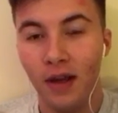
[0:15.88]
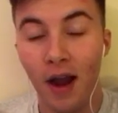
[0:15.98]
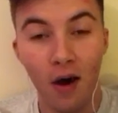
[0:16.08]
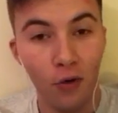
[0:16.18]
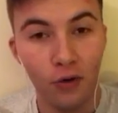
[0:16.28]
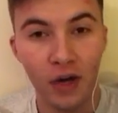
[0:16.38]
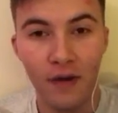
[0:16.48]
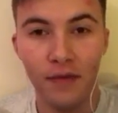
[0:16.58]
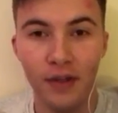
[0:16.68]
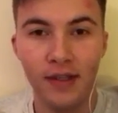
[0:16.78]
at Old
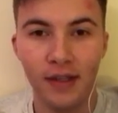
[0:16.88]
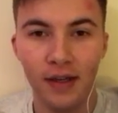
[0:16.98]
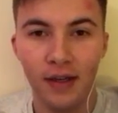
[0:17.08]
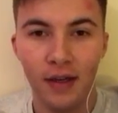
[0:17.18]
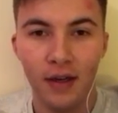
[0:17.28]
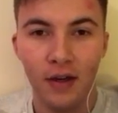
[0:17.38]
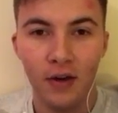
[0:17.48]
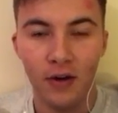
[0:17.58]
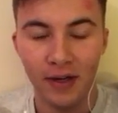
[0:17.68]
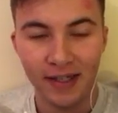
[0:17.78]
Trafford
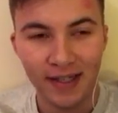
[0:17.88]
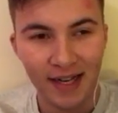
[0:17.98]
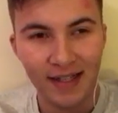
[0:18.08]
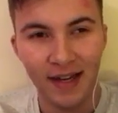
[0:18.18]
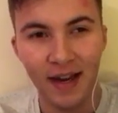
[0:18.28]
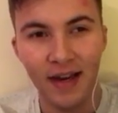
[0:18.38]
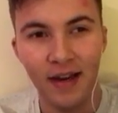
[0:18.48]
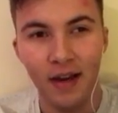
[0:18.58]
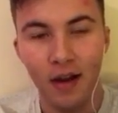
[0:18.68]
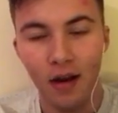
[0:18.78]
on a
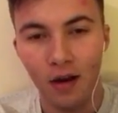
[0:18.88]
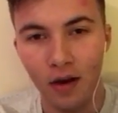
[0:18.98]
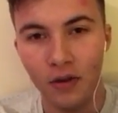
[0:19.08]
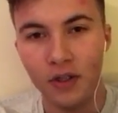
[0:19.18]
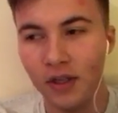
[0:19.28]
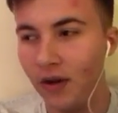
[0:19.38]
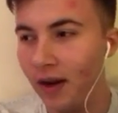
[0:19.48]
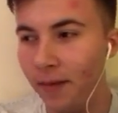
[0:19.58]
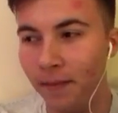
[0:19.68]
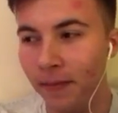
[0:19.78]
Saturday
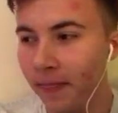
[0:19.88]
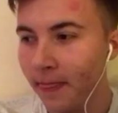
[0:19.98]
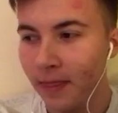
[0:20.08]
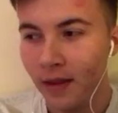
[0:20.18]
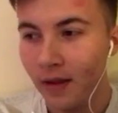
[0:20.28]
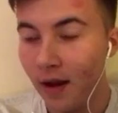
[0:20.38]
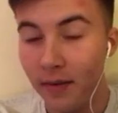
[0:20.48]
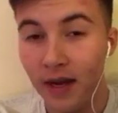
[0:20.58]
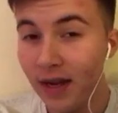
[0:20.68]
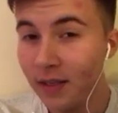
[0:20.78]
lunchtime. I
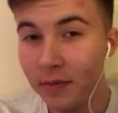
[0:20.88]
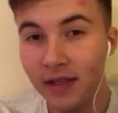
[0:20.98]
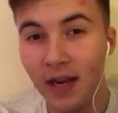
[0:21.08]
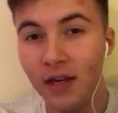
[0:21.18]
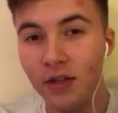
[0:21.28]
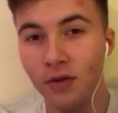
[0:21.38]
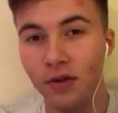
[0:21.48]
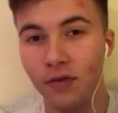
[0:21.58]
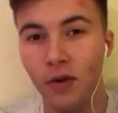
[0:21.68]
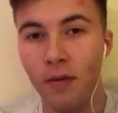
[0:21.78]
mean, it has the potential
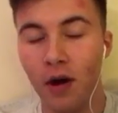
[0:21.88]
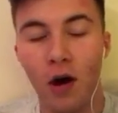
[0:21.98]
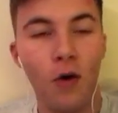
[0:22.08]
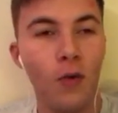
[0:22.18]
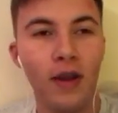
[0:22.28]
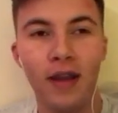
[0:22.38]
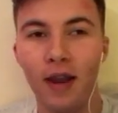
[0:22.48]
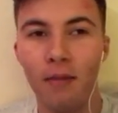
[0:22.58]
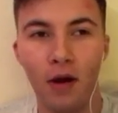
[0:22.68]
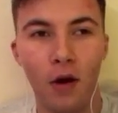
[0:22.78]
to ruin my whole
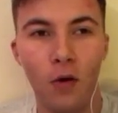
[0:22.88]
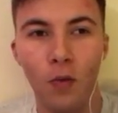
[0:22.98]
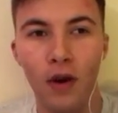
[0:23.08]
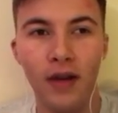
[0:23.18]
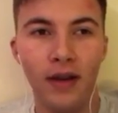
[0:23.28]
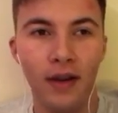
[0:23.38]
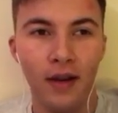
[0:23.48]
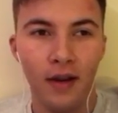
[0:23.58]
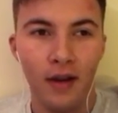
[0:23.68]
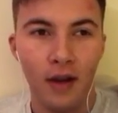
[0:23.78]
weekend, my whole week.
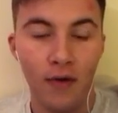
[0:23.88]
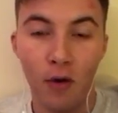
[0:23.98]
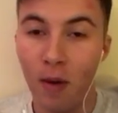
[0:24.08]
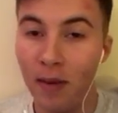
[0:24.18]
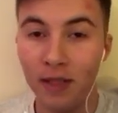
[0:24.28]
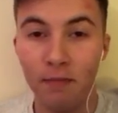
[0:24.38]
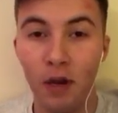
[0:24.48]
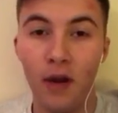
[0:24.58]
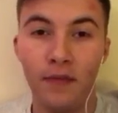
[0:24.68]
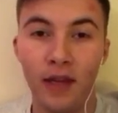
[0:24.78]
I've got my mate's
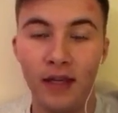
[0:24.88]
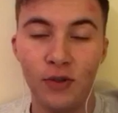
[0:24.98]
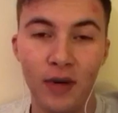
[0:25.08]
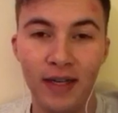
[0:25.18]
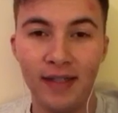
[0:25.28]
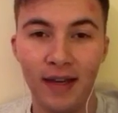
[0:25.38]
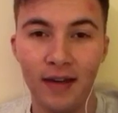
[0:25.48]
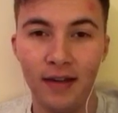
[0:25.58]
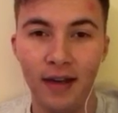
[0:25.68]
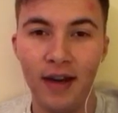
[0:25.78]
birthday, it's
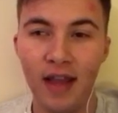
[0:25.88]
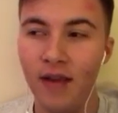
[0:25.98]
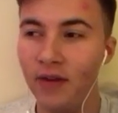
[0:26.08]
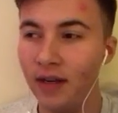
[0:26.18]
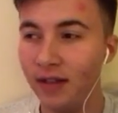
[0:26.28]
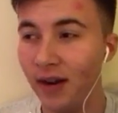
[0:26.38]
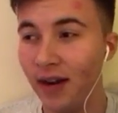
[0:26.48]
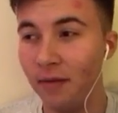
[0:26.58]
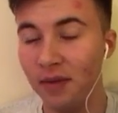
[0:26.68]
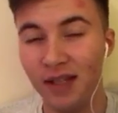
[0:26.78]
22nd in the evening, so
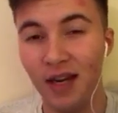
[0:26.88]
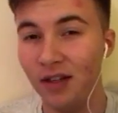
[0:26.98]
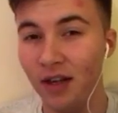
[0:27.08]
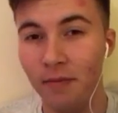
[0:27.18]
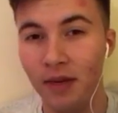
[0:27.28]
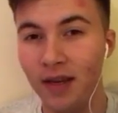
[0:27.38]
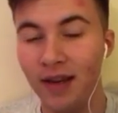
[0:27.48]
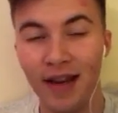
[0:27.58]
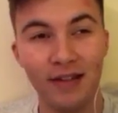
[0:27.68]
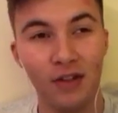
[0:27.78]
that could potentially be
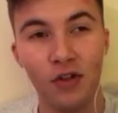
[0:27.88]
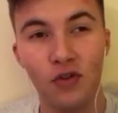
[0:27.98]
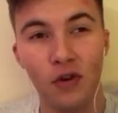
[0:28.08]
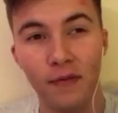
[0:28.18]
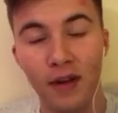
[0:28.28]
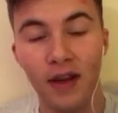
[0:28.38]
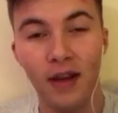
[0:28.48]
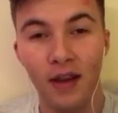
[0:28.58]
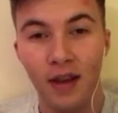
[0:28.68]
catastrophic